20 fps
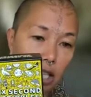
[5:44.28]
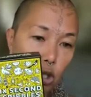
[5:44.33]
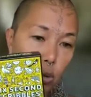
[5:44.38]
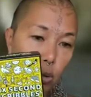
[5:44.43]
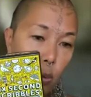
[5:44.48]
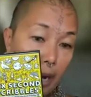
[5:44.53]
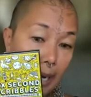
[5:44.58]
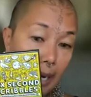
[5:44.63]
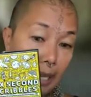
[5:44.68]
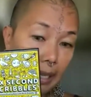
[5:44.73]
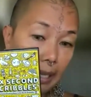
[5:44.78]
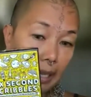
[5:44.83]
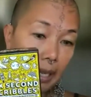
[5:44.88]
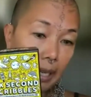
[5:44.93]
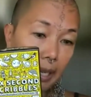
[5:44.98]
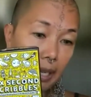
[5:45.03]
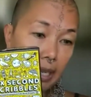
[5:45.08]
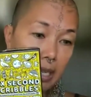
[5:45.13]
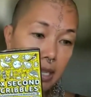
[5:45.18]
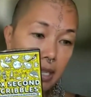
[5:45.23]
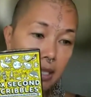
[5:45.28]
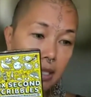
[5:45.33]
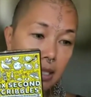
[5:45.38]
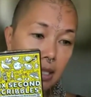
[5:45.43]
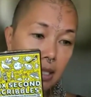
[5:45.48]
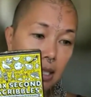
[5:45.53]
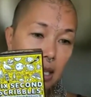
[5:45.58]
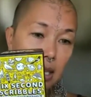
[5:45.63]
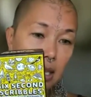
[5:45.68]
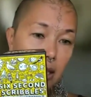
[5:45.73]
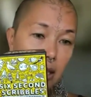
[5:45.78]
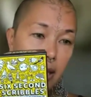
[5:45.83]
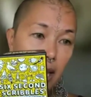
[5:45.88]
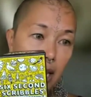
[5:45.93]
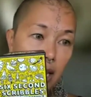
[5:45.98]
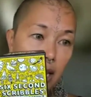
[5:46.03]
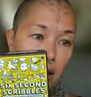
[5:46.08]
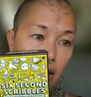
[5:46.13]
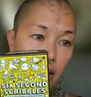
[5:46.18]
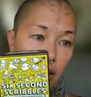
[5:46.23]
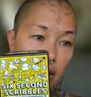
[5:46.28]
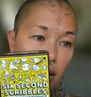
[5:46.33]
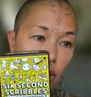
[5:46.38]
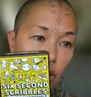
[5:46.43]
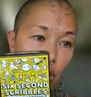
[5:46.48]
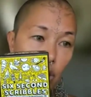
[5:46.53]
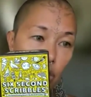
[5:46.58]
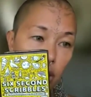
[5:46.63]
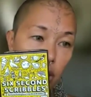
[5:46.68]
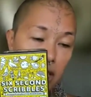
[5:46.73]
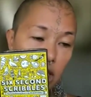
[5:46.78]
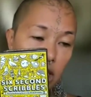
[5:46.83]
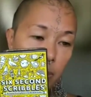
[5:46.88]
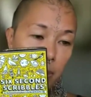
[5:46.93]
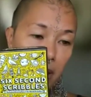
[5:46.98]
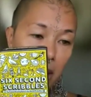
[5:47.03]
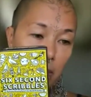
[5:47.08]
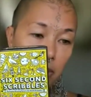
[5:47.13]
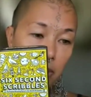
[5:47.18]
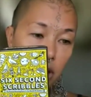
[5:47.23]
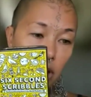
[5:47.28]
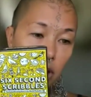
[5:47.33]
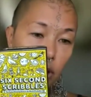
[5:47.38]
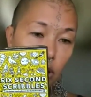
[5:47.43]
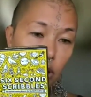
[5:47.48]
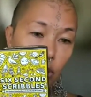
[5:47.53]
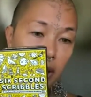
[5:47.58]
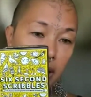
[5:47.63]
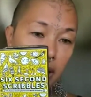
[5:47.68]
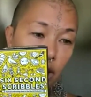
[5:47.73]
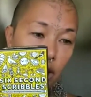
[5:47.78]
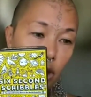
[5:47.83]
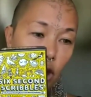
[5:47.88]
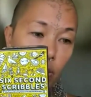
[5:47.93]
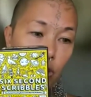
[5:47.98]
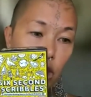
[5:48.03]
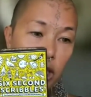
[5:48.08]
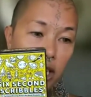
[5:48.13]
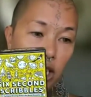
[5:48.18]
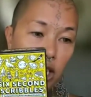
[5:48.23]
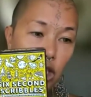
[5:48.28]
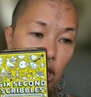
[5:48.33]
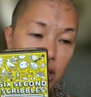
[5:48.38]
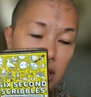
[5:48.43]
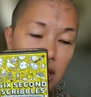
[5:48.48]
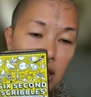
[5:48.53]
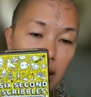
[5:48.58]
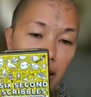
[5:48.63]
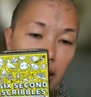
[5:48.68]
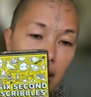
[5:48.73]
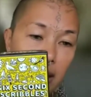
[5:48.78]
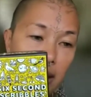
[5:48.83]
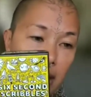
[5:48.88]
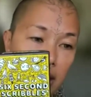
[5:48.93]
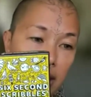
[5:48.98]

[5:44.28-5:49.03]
that in 20 years that you're going to be able to look at an object just